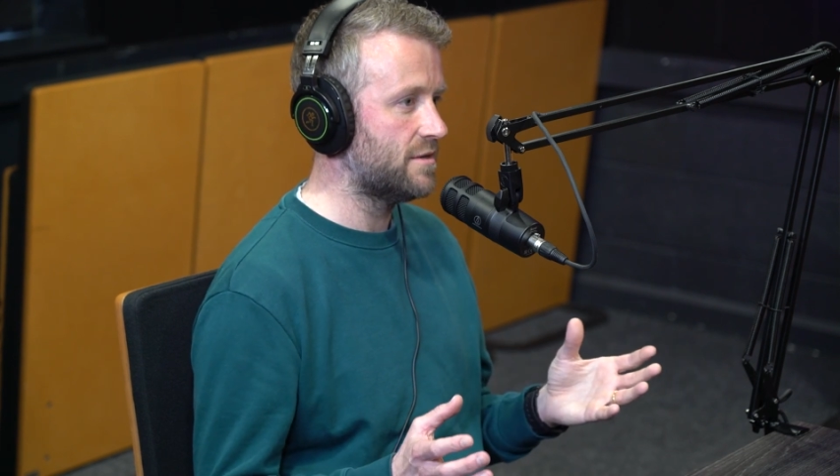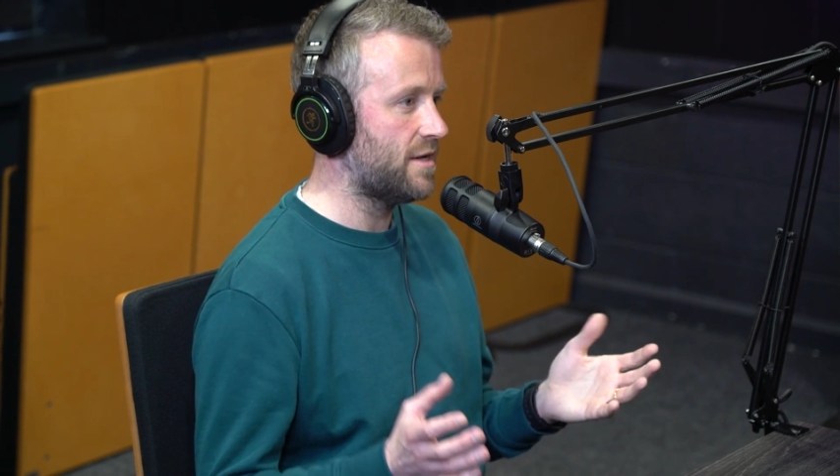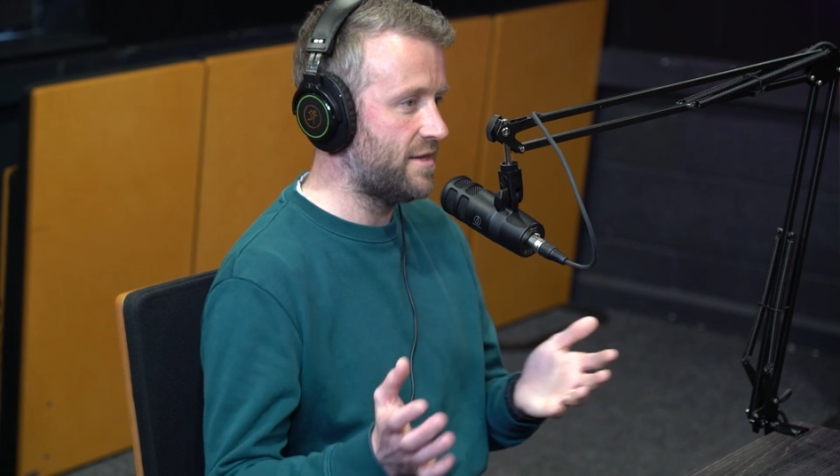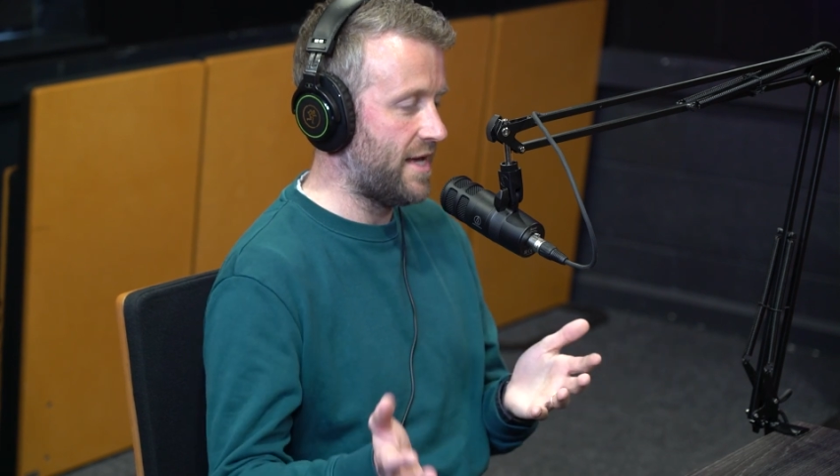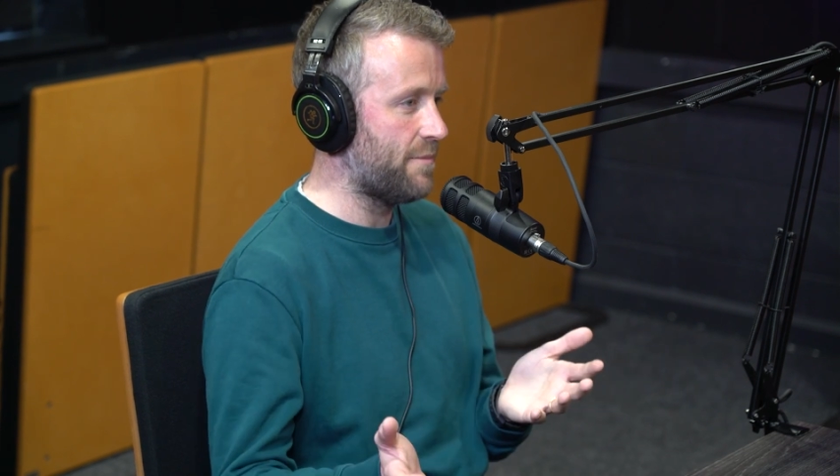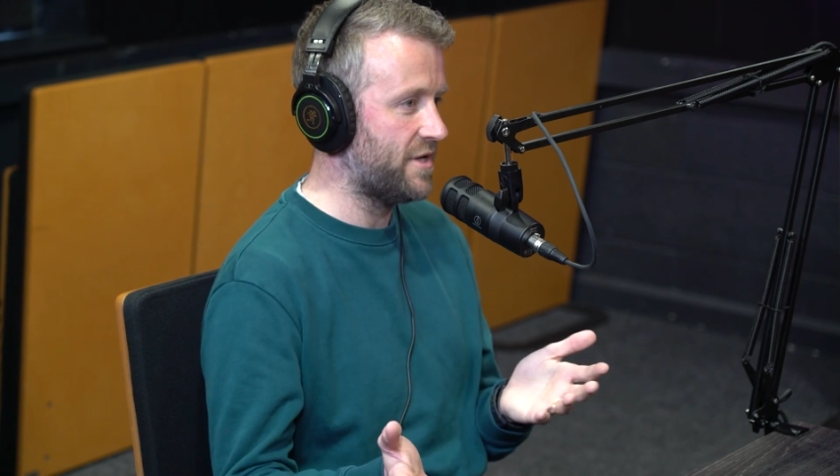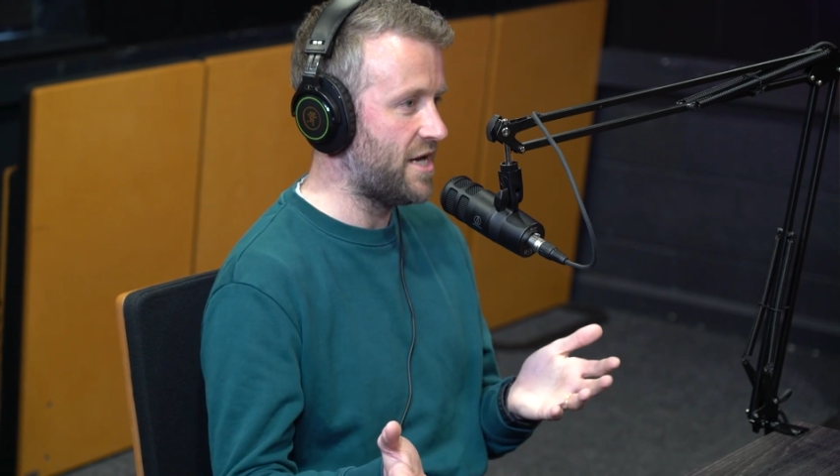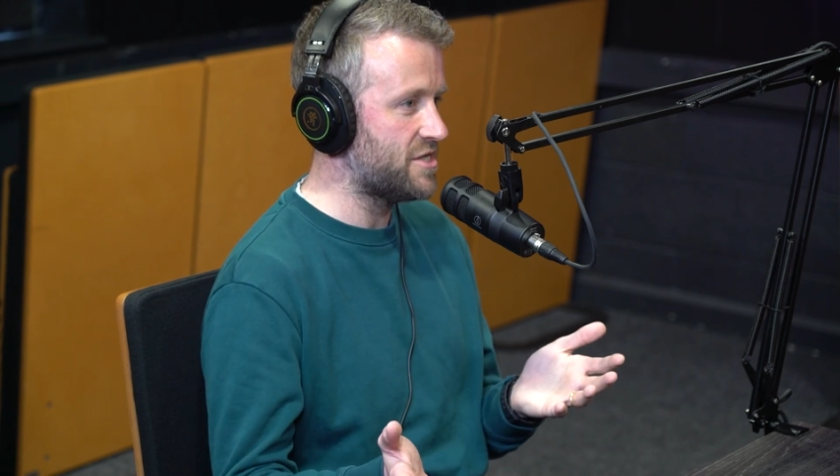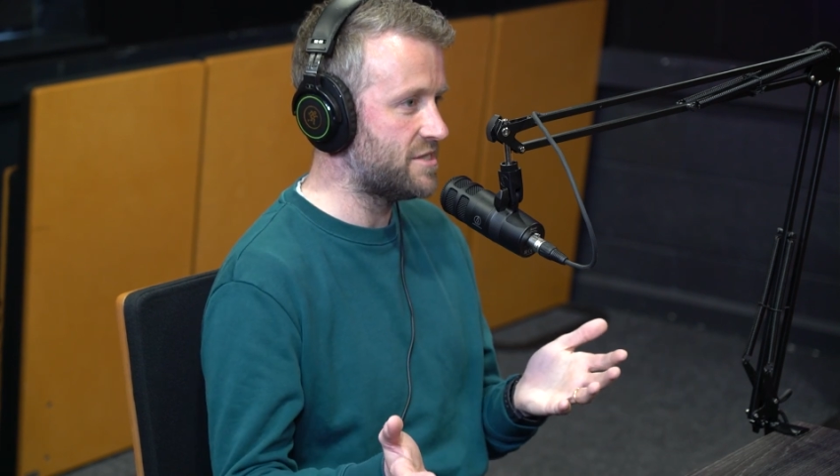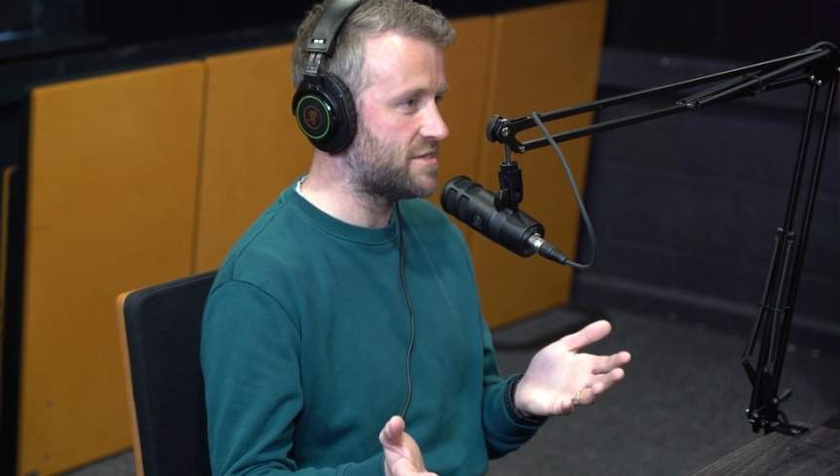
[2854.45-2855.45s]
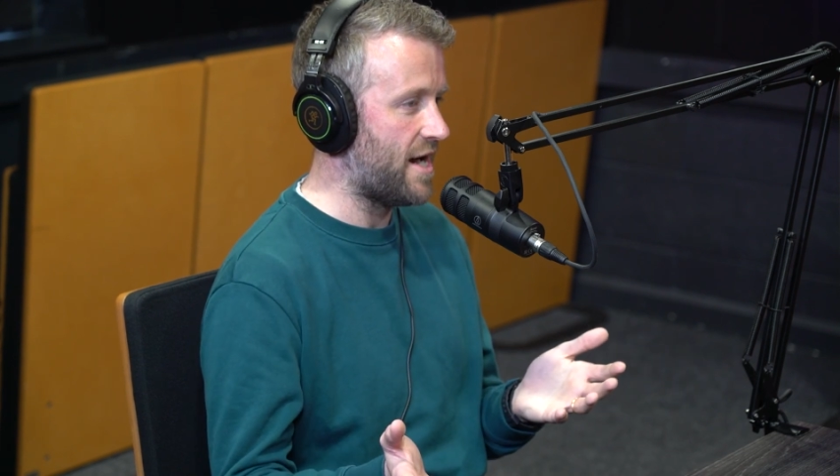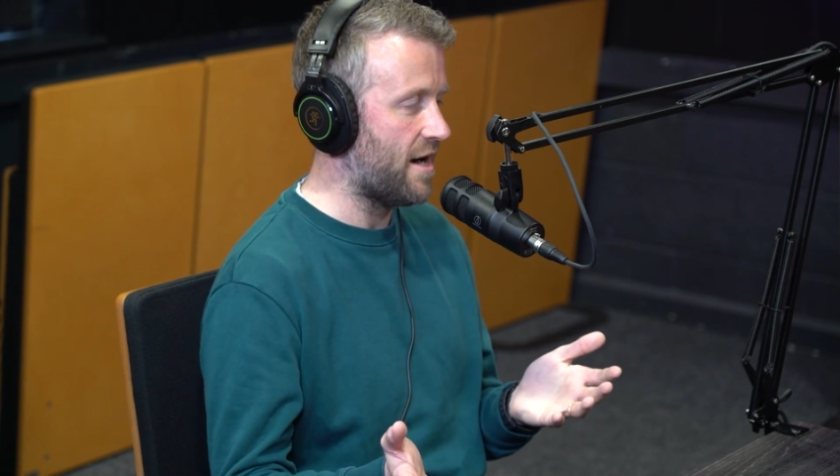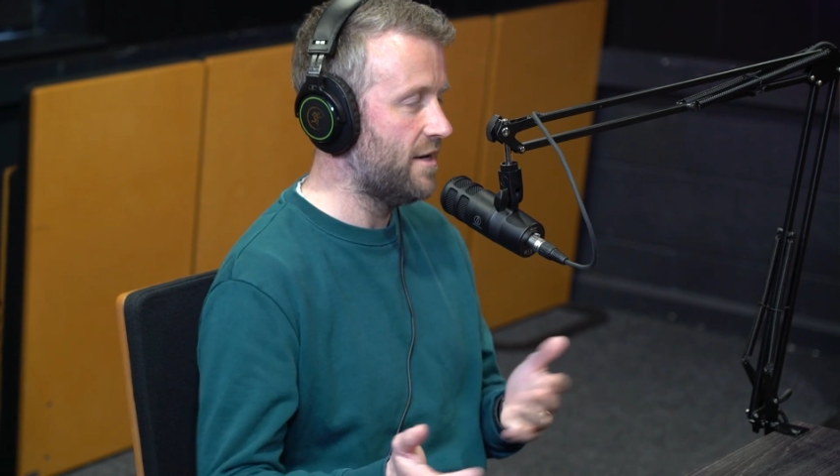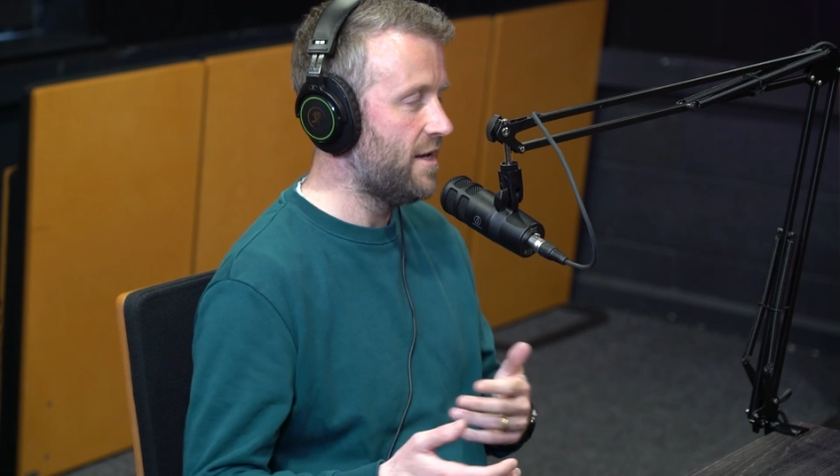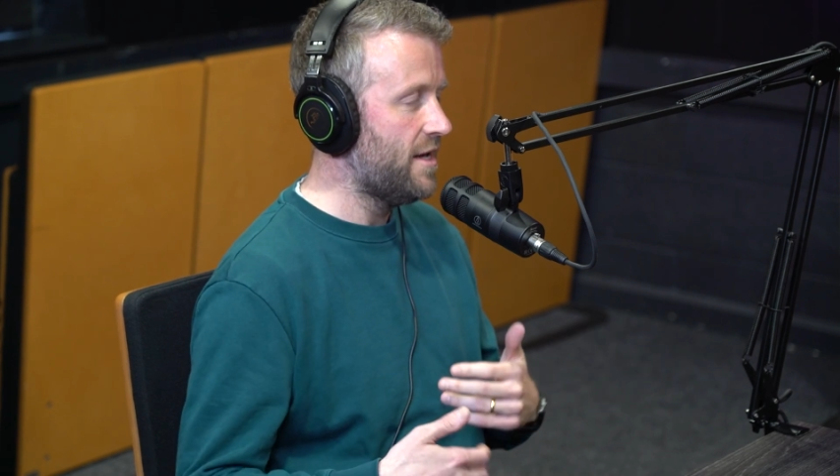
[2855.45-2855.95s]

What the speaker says: and the application is there,